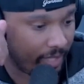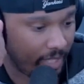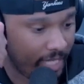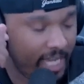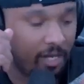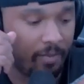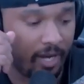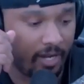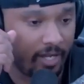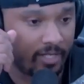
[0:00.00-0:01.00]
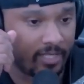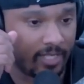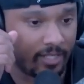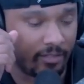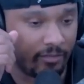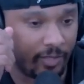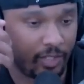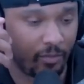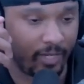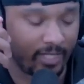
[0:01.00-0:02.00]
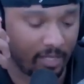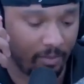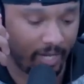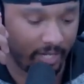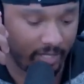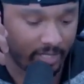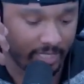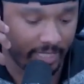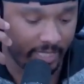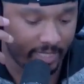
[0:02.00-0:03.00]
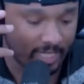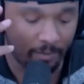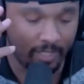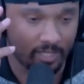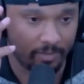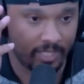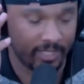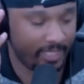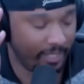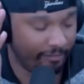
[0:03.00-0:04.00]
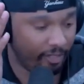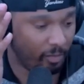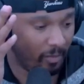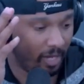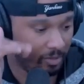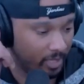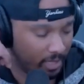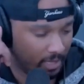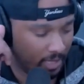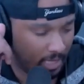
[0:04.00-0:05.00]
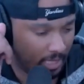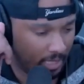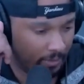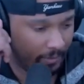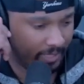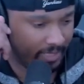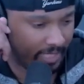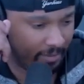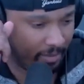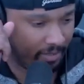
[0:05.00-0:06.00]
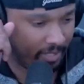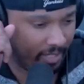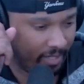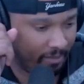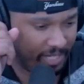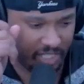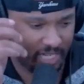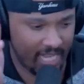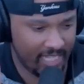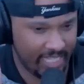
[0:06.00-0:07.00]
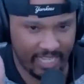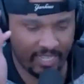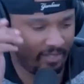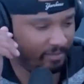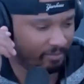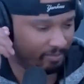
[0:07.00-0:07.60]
He compared it in a sense of, would you bring somebody to see, it's like bringing somebody to see a film about, what do you say, about bestiality and